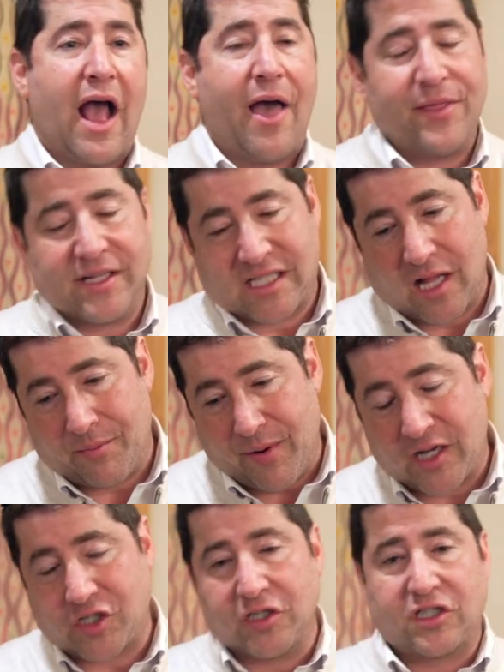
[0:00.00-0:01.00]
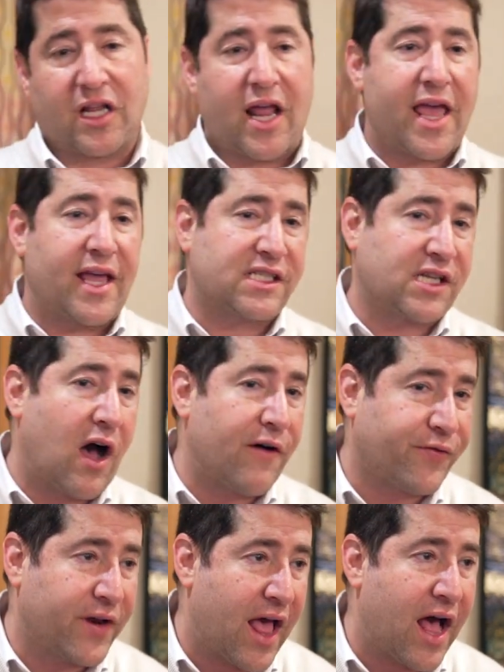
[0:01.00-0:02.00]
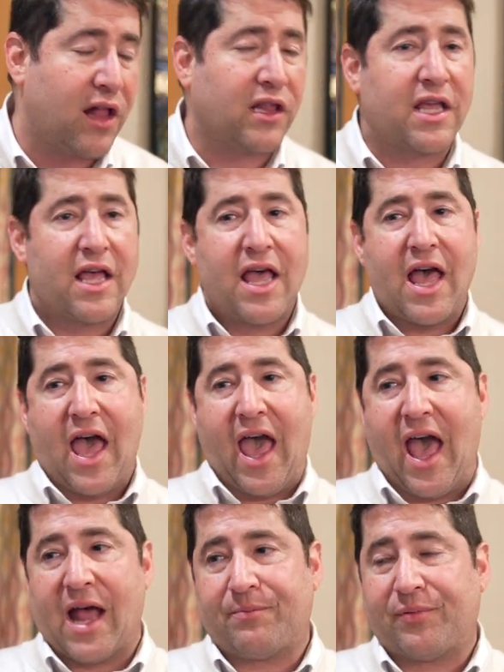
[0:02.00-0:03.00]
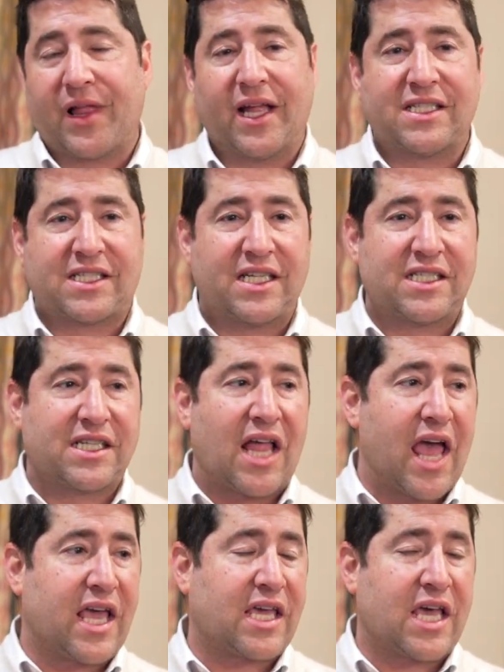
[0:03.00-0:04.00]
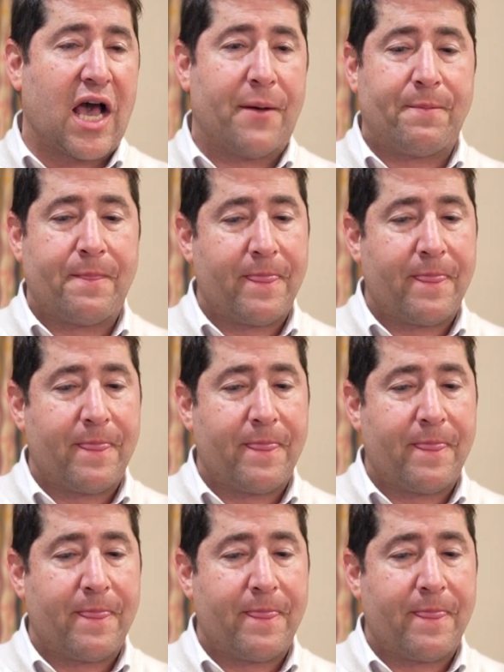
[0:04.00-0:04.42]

and the celebration today is often held at places like the